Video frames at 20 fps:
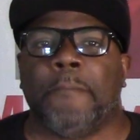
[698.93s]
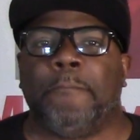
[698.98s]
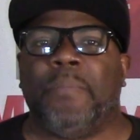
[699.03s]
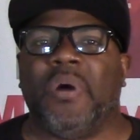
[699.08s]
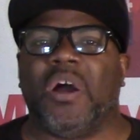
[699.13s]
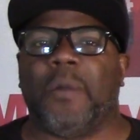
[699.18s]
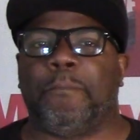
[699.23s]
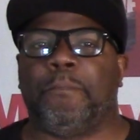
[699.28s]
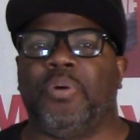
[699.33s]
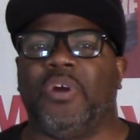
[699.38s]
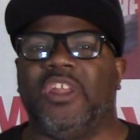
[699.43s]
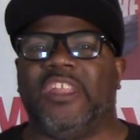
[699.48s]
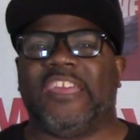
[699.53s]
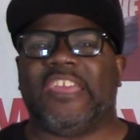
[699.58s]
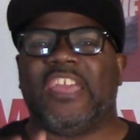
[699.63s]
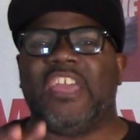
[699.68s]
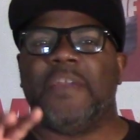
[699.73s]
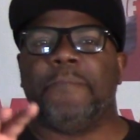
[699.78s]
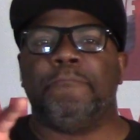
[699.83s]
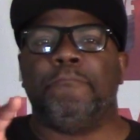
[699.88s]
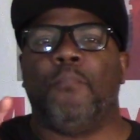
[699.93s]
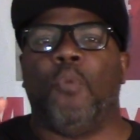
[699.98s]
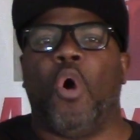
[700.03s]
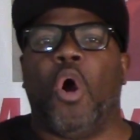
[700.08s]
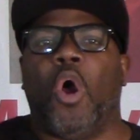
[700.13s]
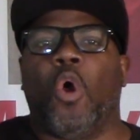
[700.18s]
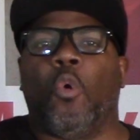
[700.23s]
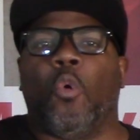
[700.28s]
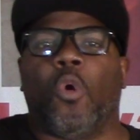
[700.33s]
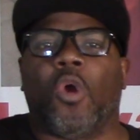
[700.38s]
but putting in
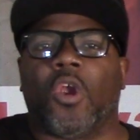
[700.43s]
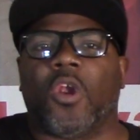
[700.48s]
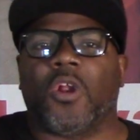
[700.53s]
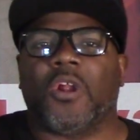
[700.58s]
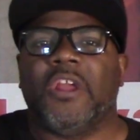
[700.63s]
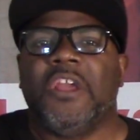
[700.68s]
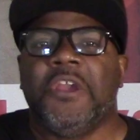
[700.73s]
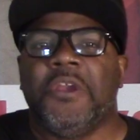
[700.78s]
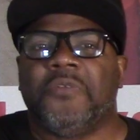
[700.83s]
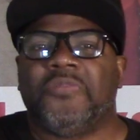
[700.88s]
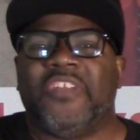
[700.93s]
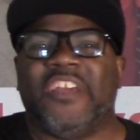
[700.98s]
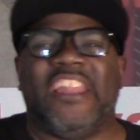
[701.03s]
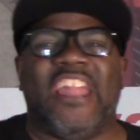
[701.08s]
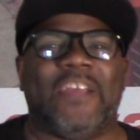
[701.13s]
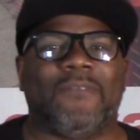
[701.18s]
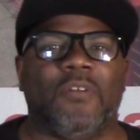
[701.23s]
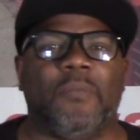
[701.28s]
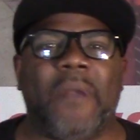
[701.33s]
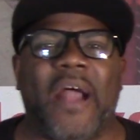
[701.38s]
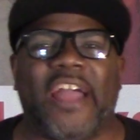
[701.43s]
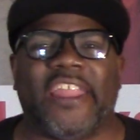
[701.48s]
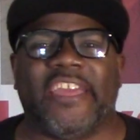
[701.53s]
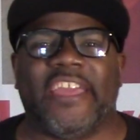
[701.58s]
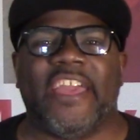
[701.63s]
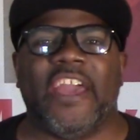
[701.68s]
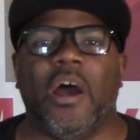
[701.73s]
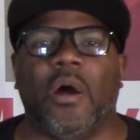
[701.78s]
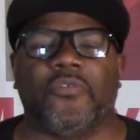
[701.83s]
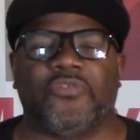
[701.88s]
more work than
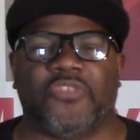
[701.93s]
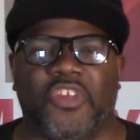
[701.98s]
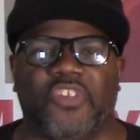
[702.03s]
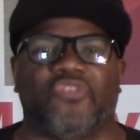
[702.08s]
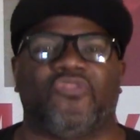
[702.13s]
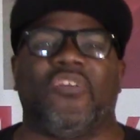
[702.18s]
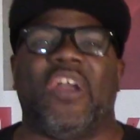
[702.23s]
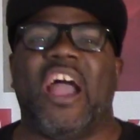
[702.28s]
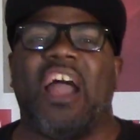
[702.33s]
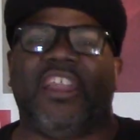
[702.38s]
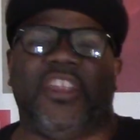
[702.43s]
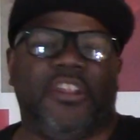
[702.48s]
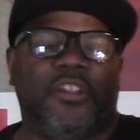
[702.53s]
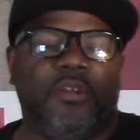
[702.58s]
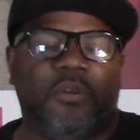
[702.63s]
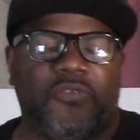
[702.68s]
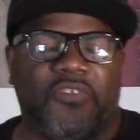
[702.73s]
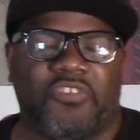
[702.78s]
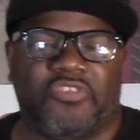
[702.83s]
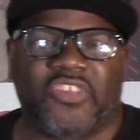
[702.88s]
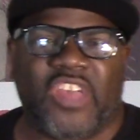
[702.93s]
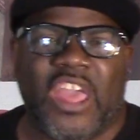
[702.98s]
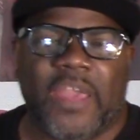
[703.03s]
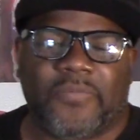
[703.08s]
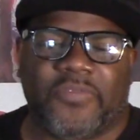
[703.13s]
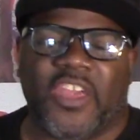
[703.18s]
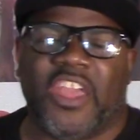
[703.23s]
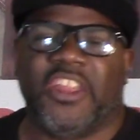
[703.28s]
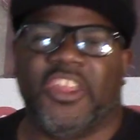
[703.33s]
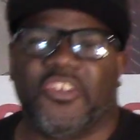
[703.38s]
everybody else that's trying to do the
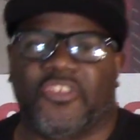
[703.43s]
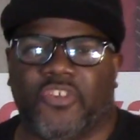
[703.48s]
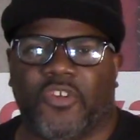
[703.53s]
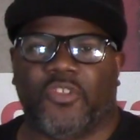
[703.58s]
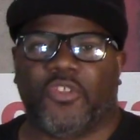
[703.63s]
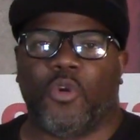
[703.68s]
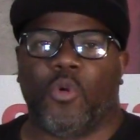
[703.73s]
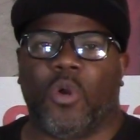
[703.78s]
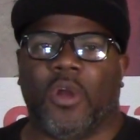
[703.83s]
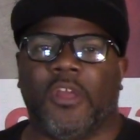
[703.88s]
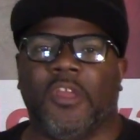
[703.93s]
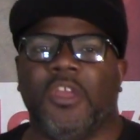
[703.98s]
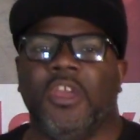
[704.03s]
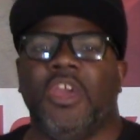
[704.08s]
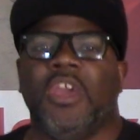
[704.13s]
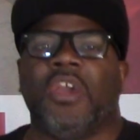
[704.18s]
same thing that you're doing.